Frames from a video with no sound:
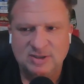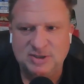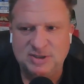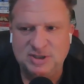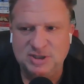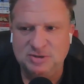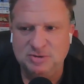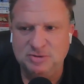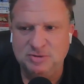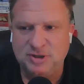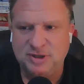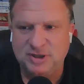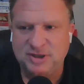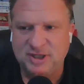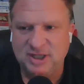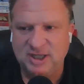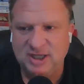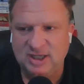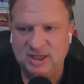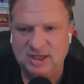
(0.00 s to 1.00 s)
Do you
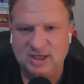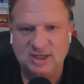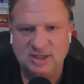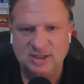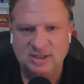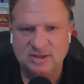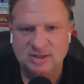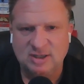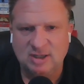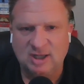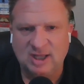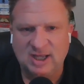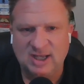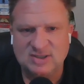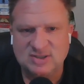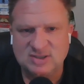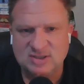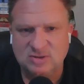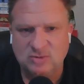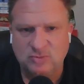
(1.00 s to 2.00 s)
think the
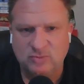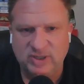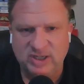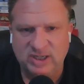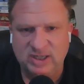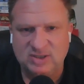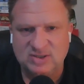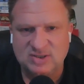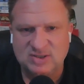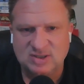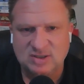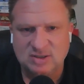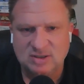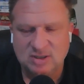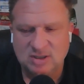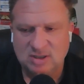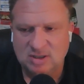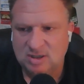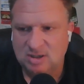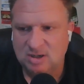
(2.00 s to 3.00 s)
last two weeks
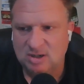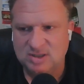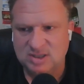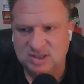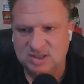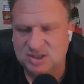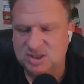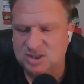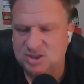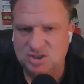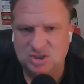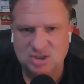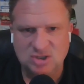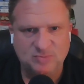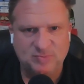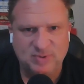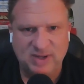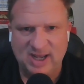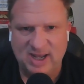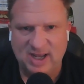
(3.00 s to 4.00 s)
are just
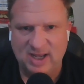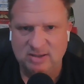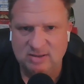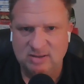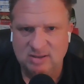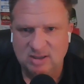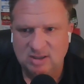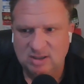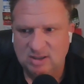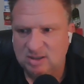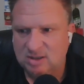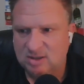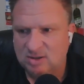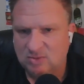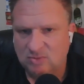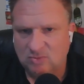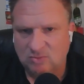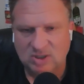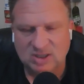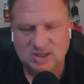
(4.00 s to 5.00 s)
too bad?
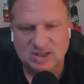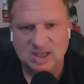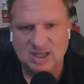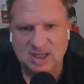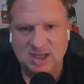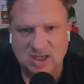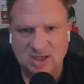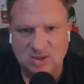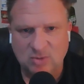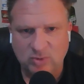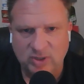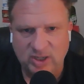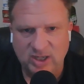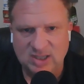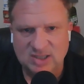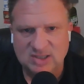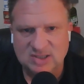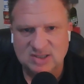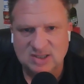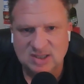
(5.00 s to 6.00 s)
What the heck
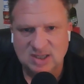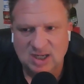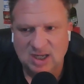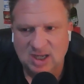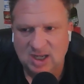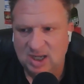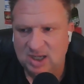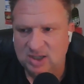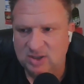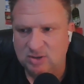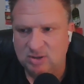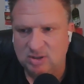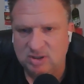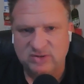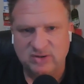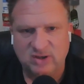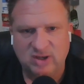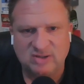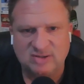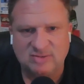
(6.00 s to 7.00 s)
weeks? And you're going to
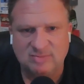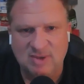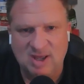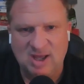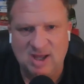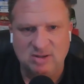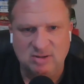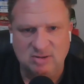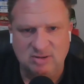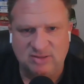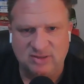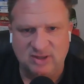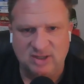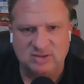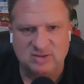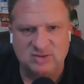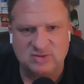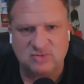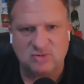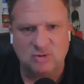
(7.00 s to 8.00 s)
toss them out and you
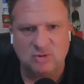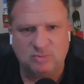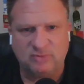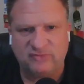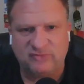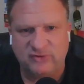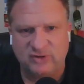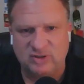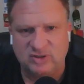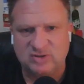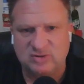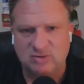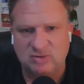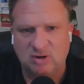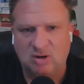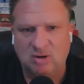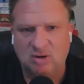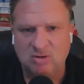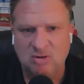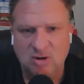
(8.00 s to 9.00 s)
think this group will finish
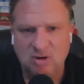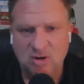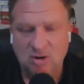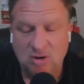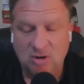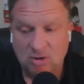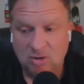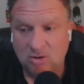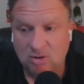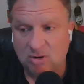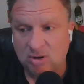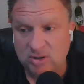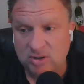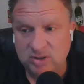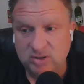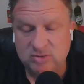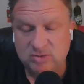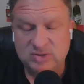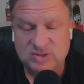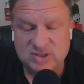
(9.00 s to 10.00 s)
strong? Or are
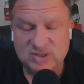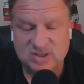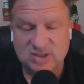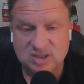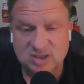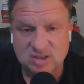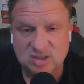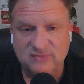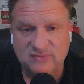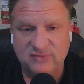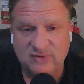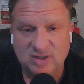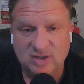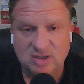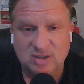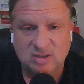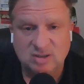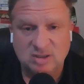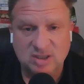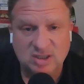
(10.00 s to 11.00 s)
you
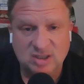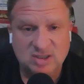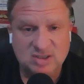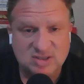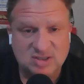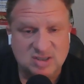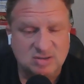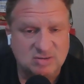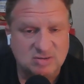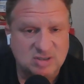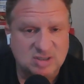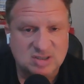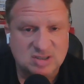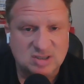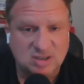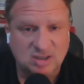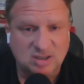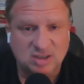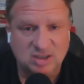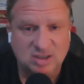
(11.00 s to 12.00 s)
significantly,
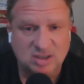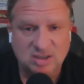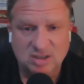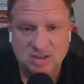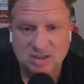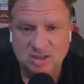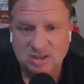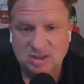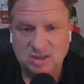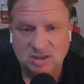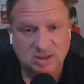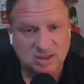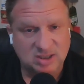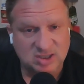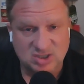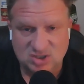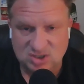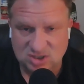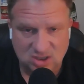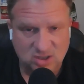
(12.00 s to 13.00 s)
seriously,
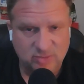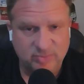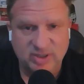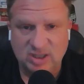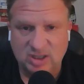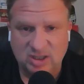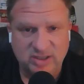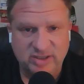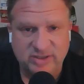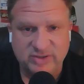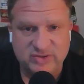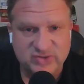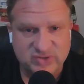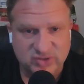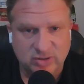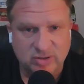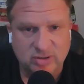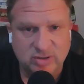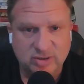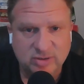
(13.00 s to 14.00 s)
legitimately
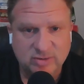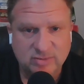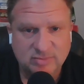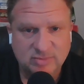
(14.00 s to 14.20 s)
concerned?